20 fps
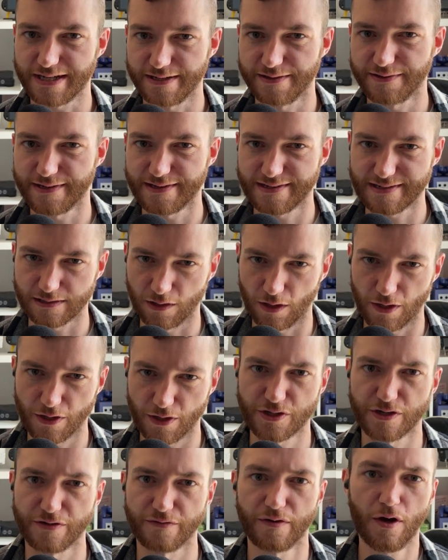in this
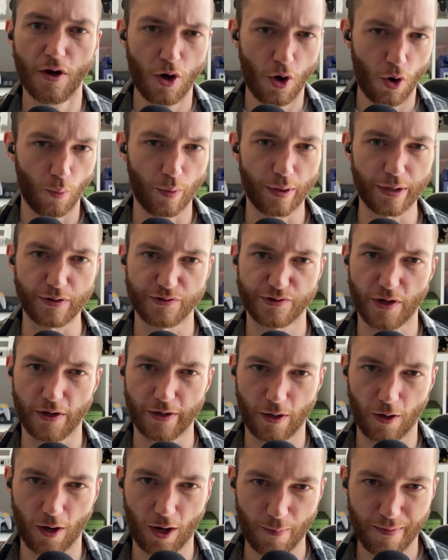launch of Windows
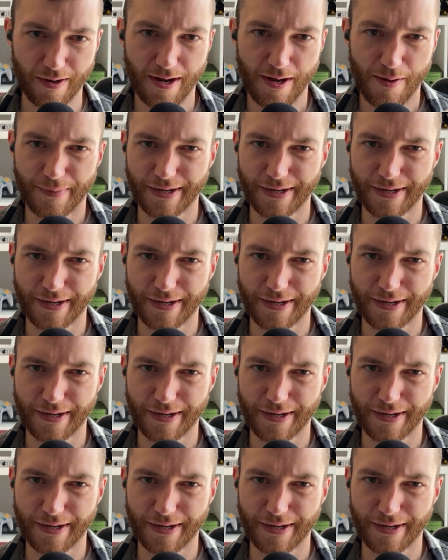on ARM,